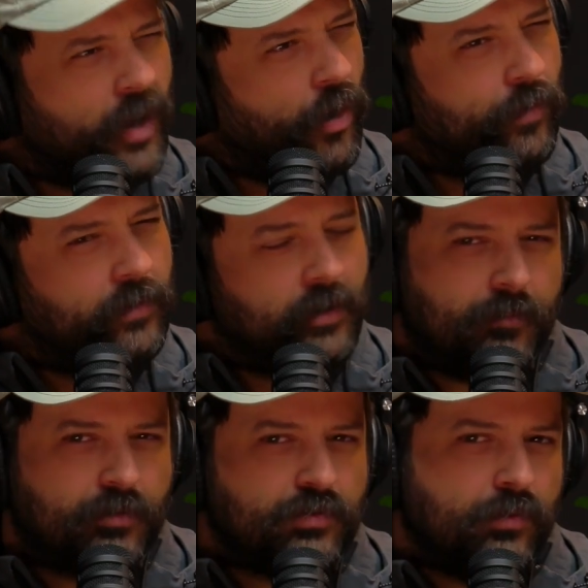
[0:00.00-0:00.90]
Coburg. I'm
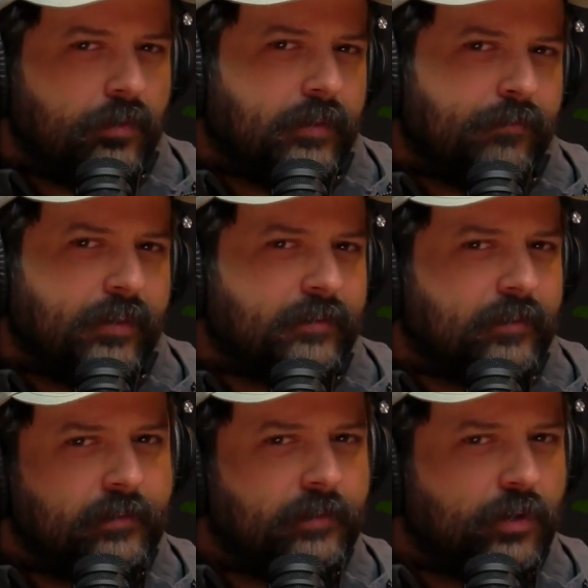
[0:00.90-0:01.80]
not sure if that's
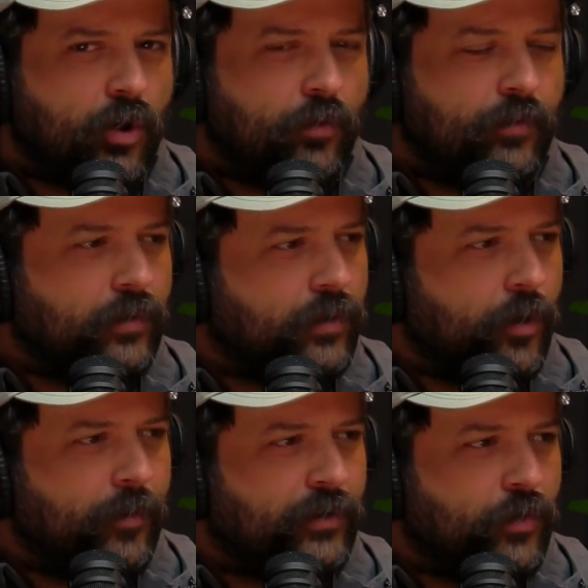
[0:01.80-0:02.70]
considered Coburg or
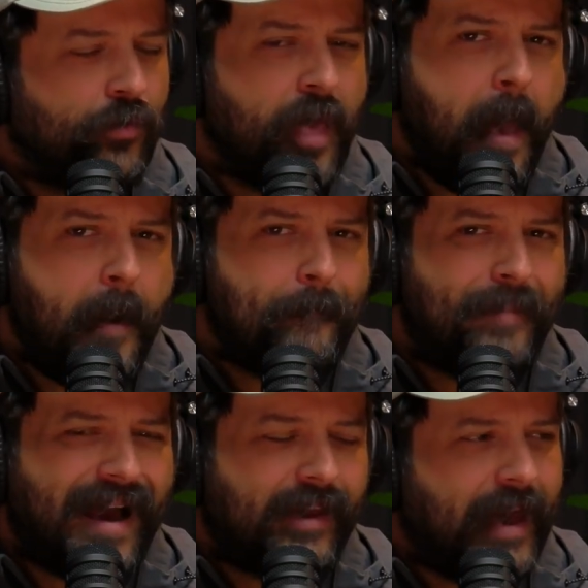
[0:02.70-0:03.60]
Coburg North.
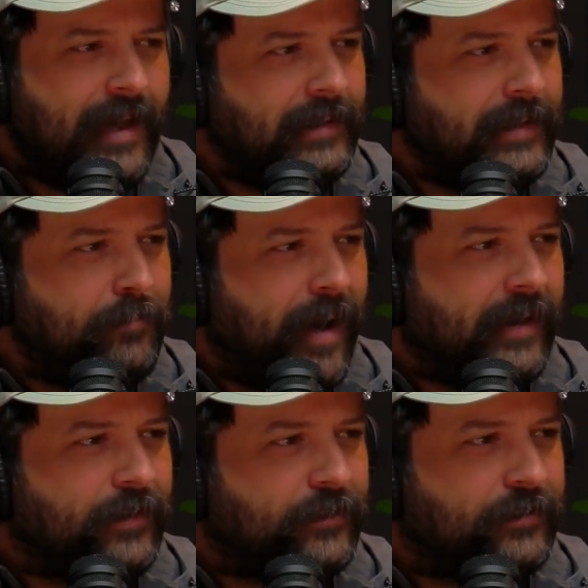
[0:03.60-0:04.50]
Back Alley
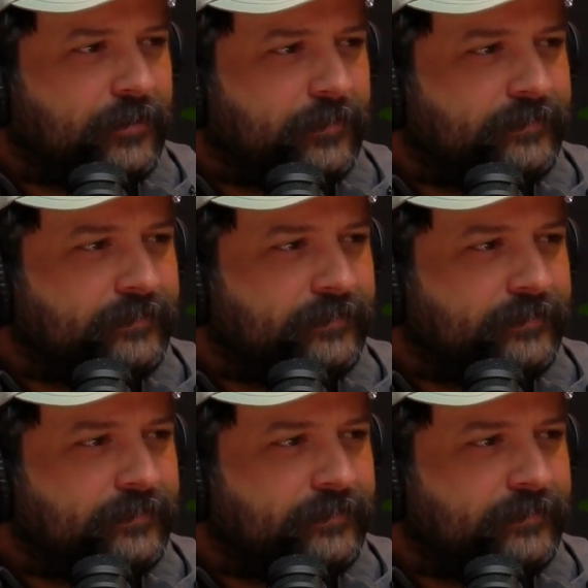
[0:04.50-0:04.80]
Bakes.